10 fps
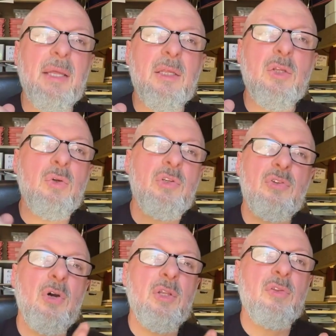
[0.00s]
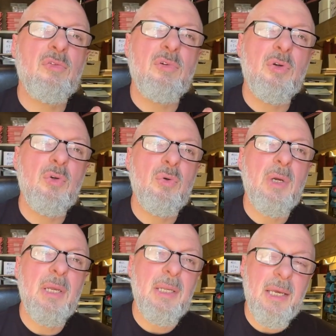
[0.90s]
your design through
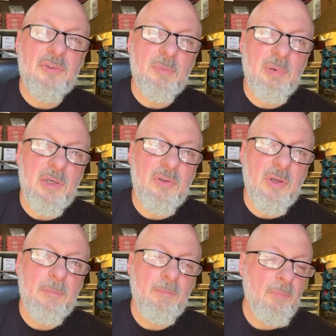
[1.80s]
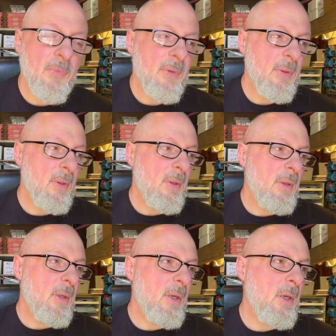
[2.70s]
a laser printer,
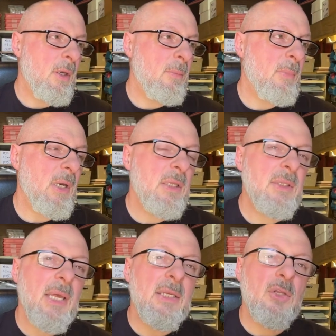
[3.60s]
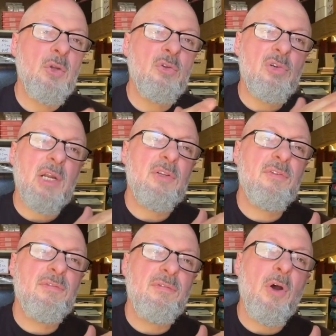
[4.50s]
and then you
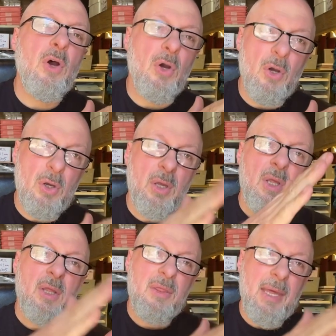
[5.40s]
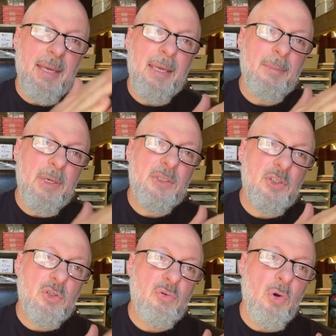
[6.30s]
transfer that image
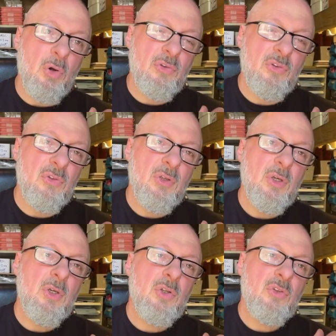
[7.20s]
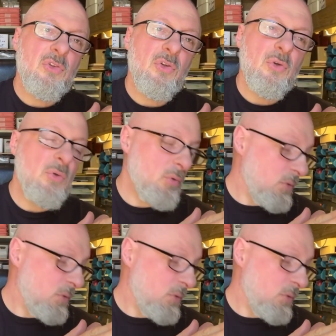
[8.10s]
across to